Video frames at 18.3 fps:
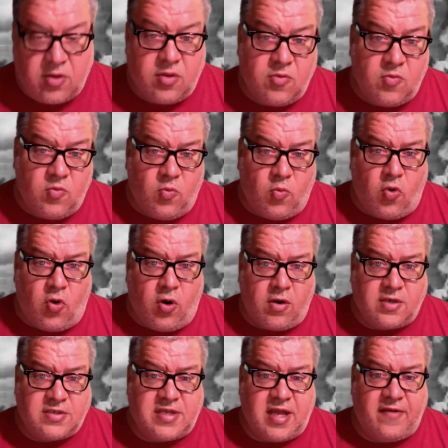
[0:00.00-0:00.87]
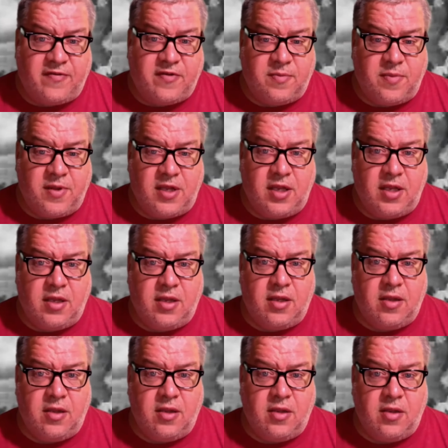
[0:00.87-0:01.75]
wars have to be
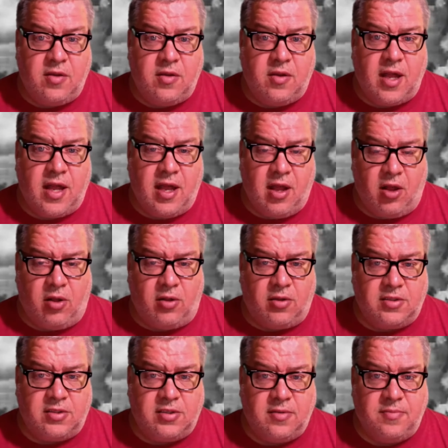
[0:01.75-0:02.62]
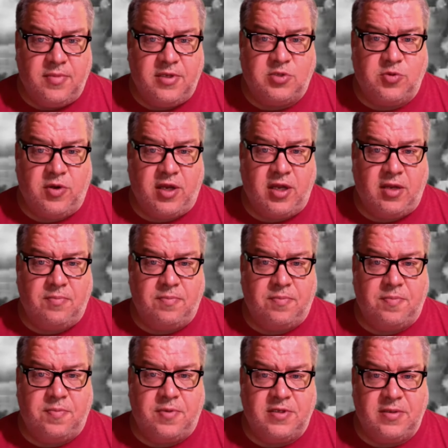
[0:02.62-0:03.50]
held between
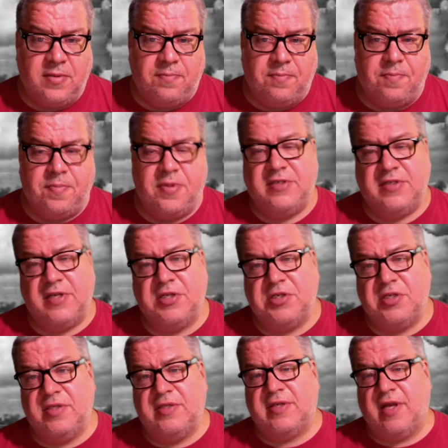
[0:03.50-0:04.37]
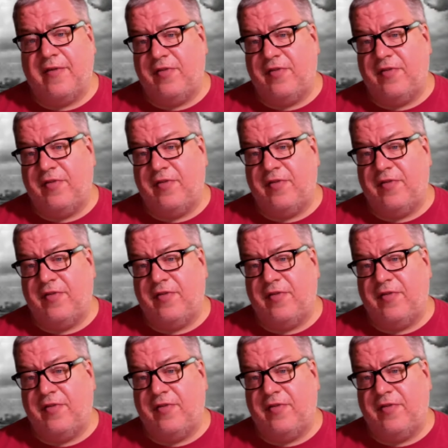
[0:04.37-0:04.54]
positions of